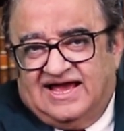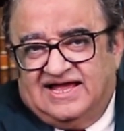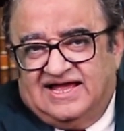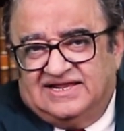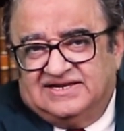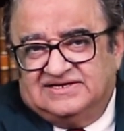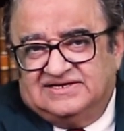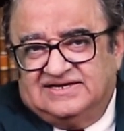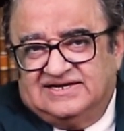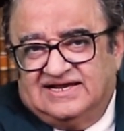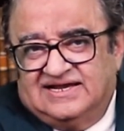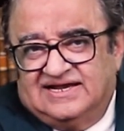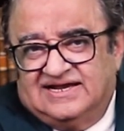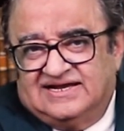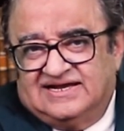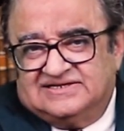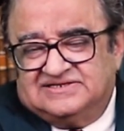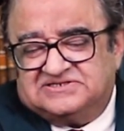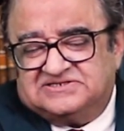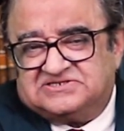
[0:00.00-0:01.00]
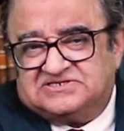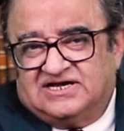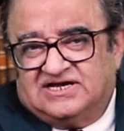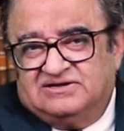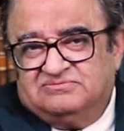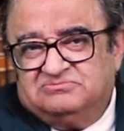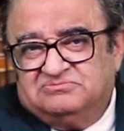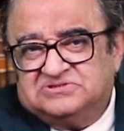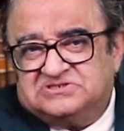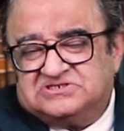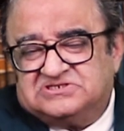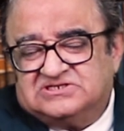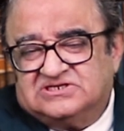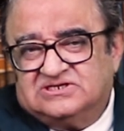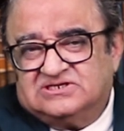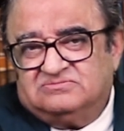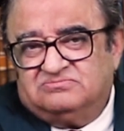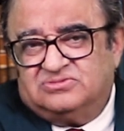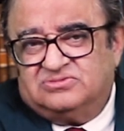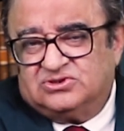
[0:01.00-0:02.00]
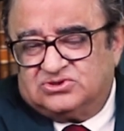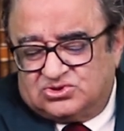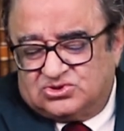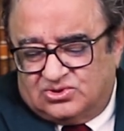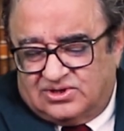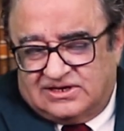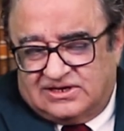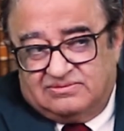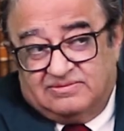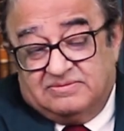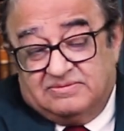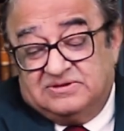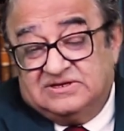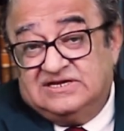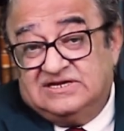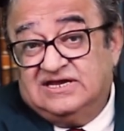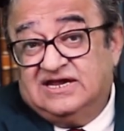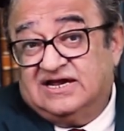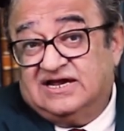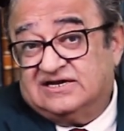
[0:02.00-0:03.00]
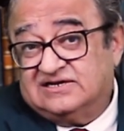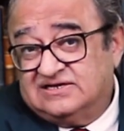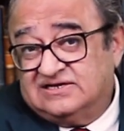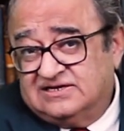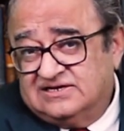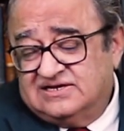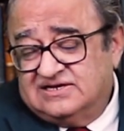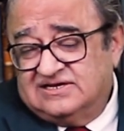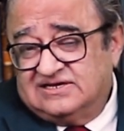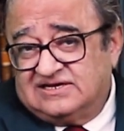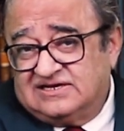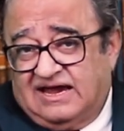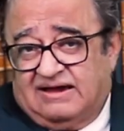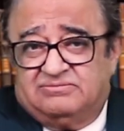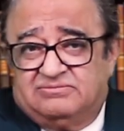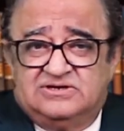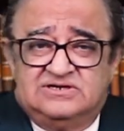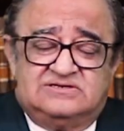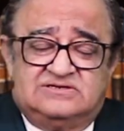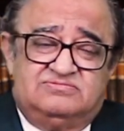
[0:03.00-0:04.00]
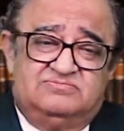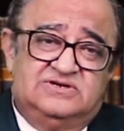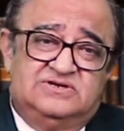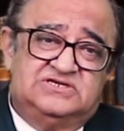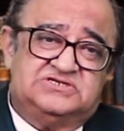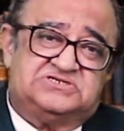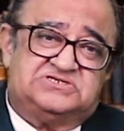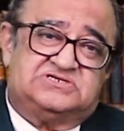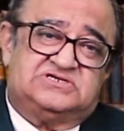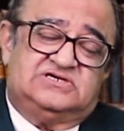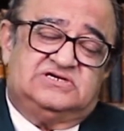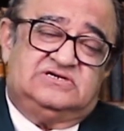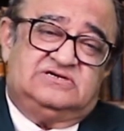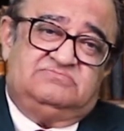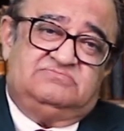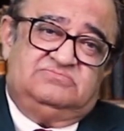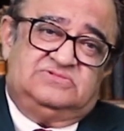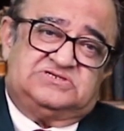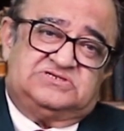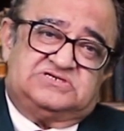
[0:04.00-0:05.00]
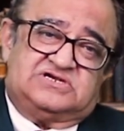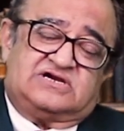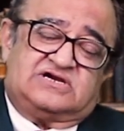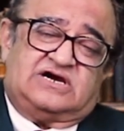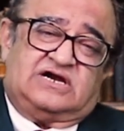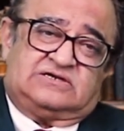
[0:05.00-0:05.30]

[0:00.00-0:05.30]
And at this time, Mr. Bhutto, I remember he had a cabinet minister, Mr.